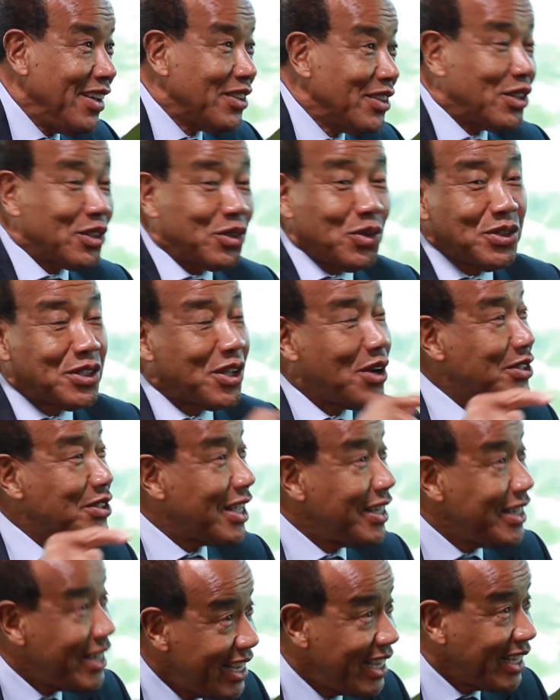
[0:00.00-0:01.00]
to
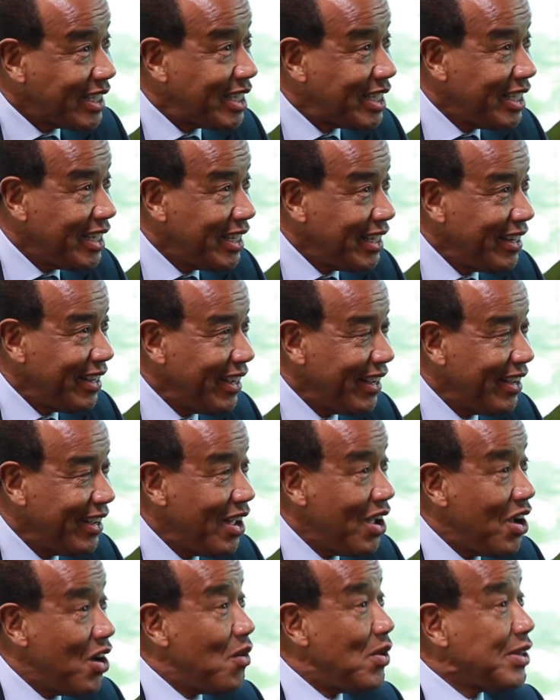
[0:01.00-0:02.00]
2018,
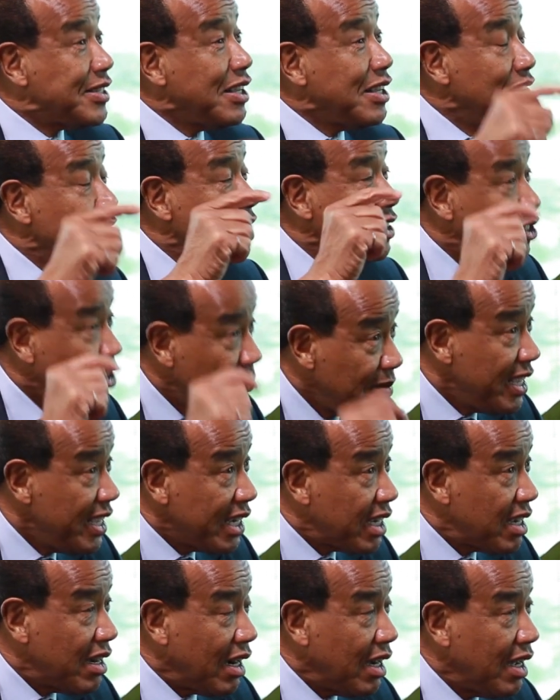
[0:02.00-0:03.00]
was in
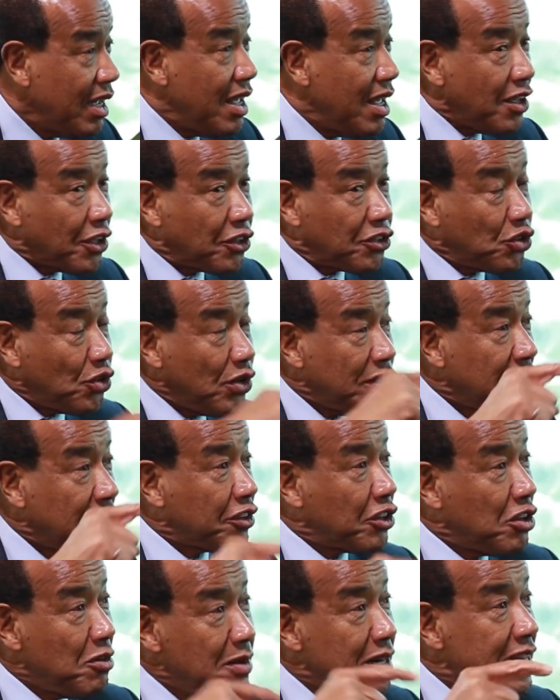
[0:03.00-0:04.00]
Jamaica, showing a
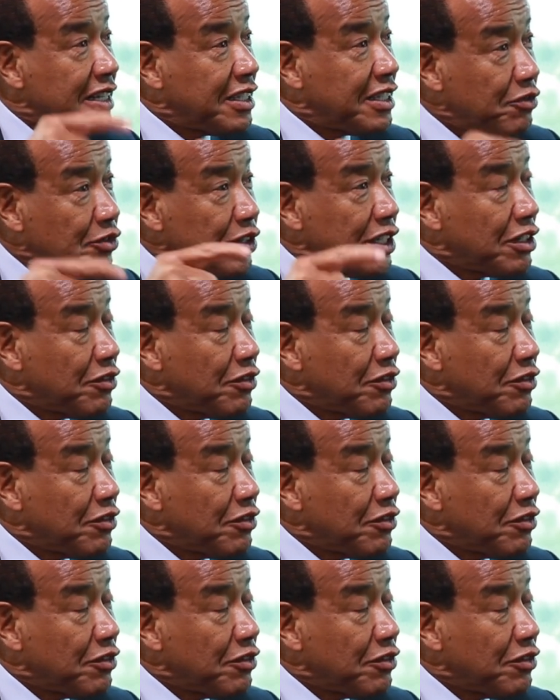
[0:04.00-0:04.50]
cumulative rate